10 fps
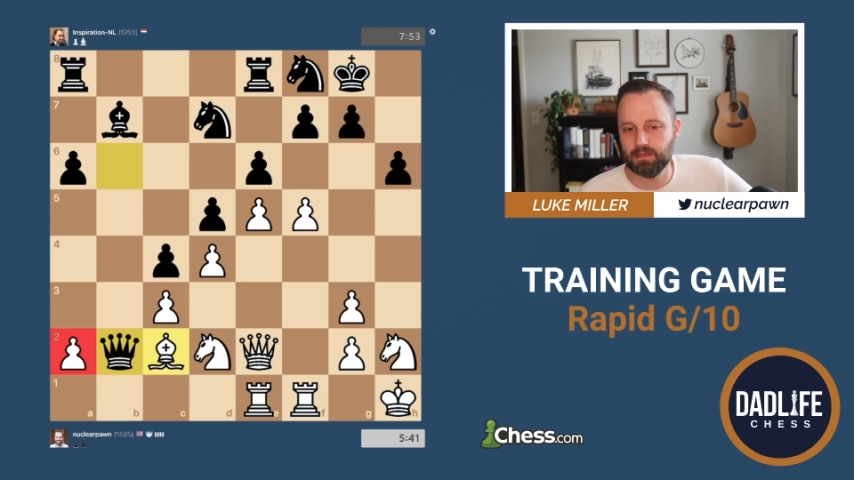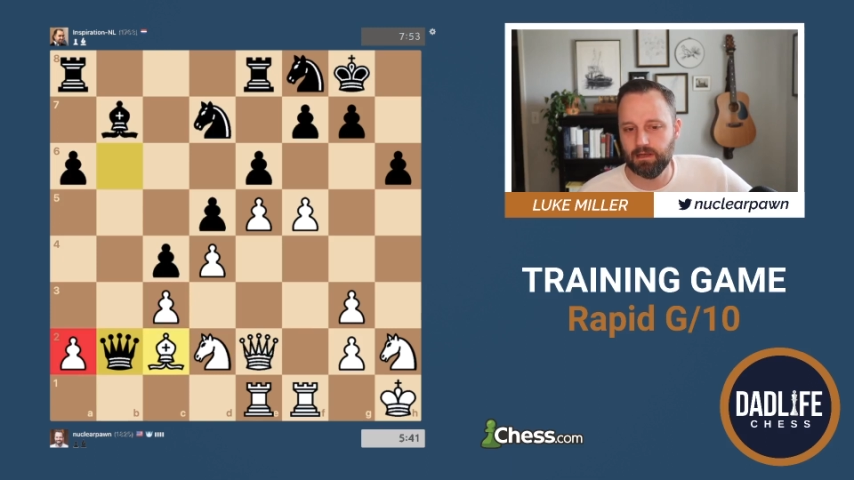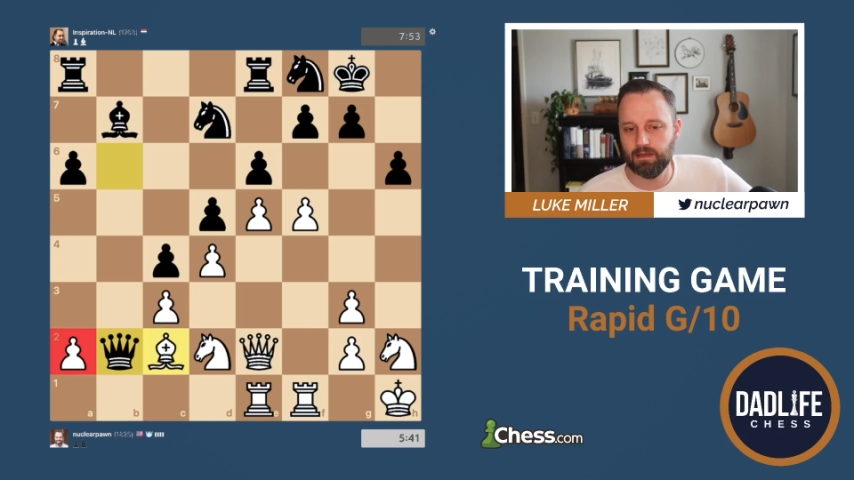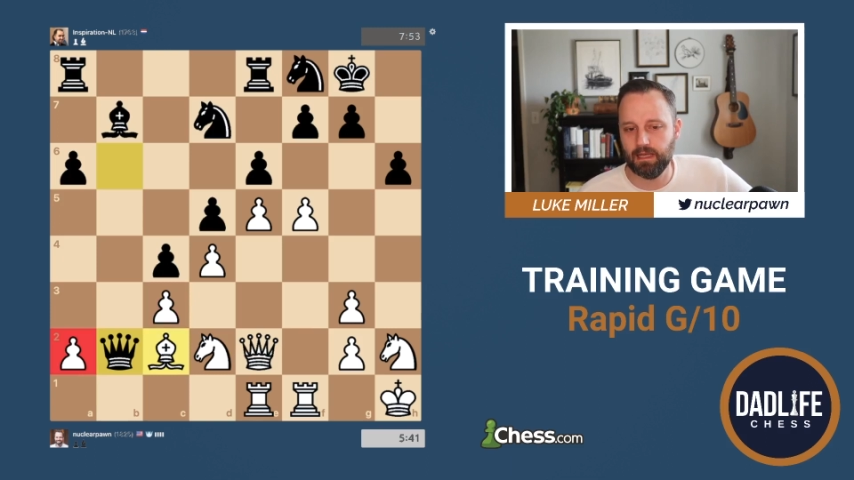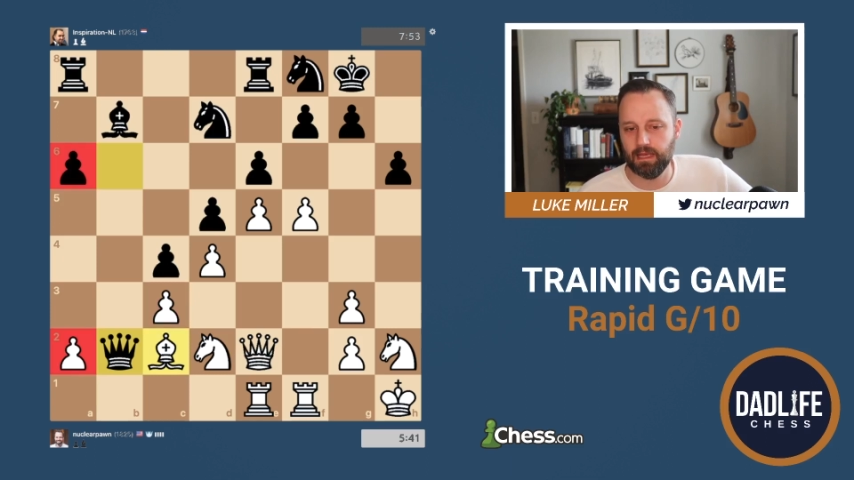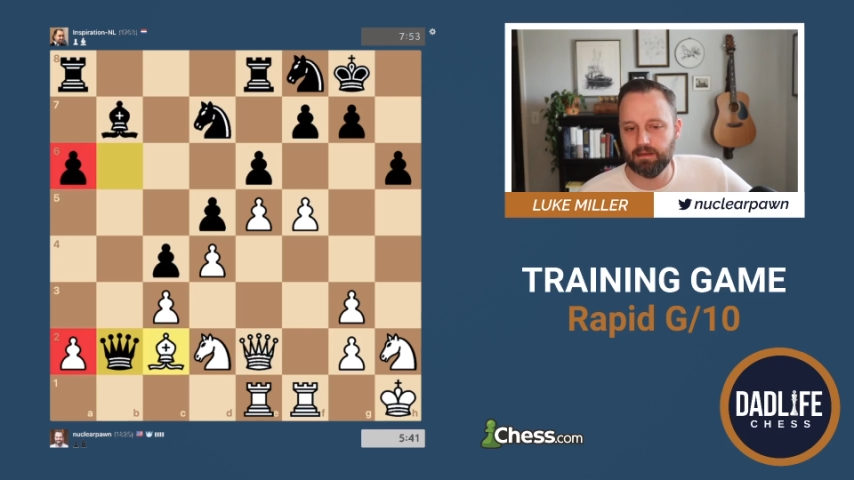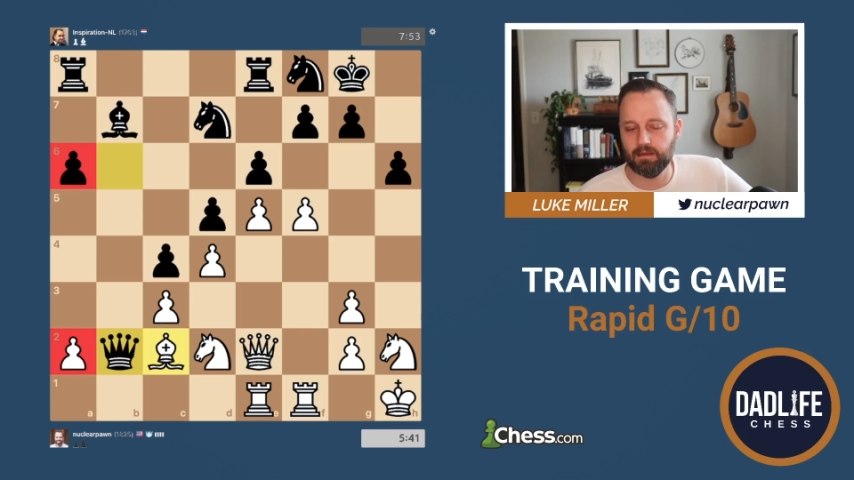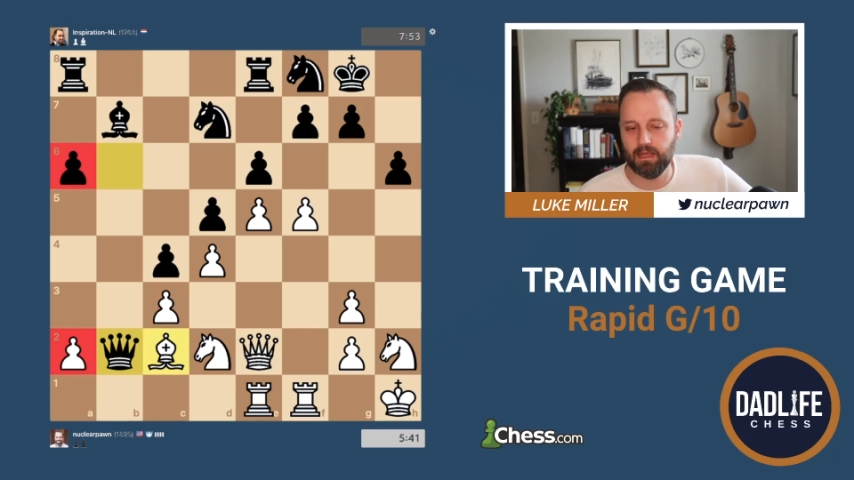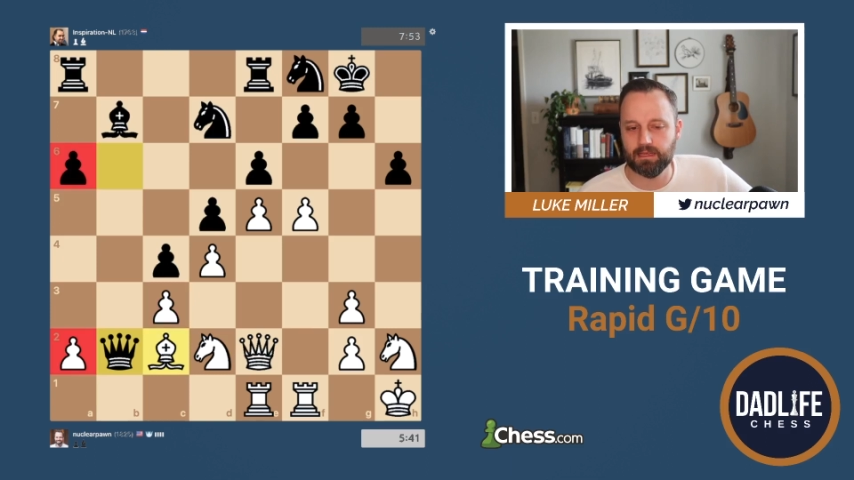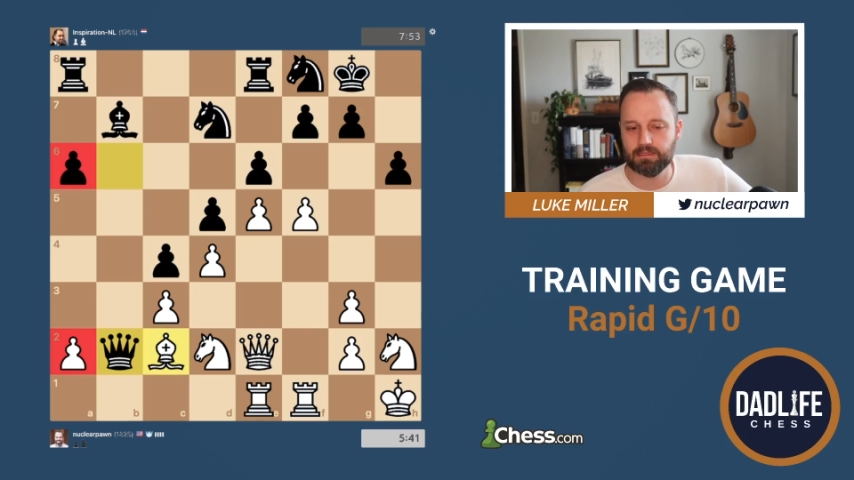on an
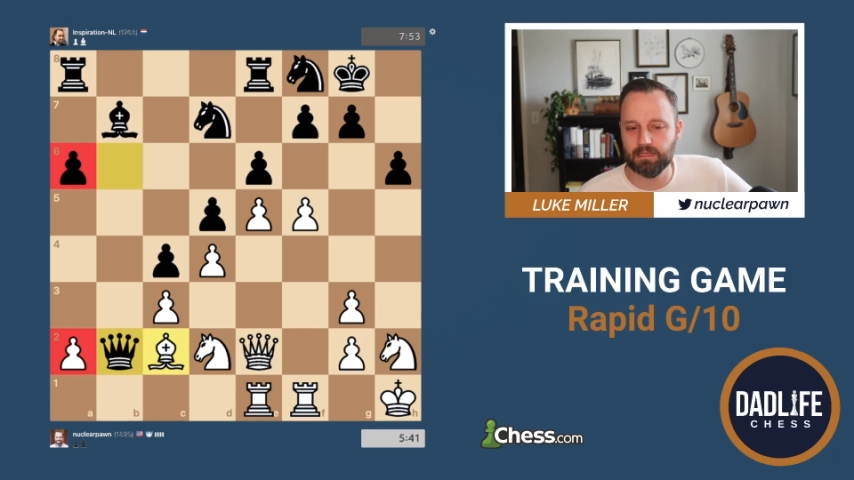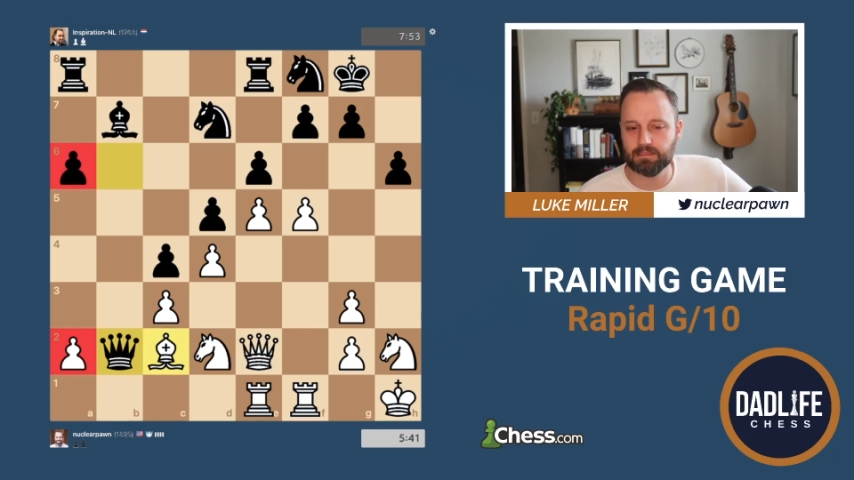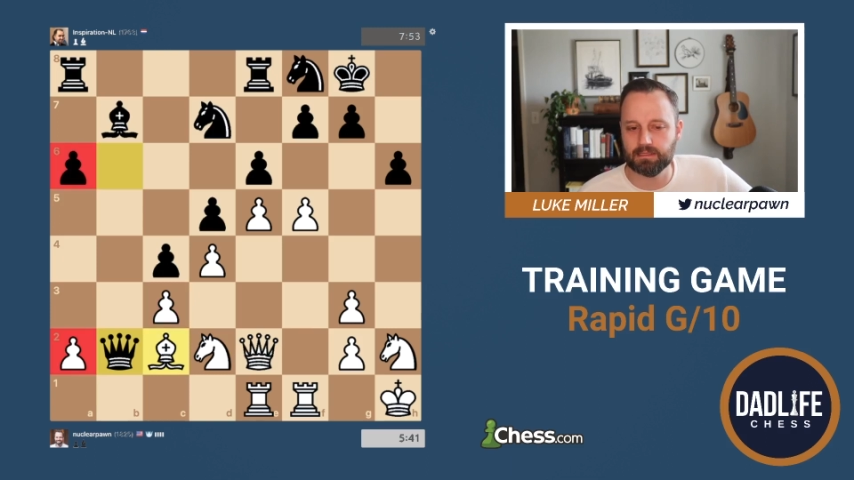a6 is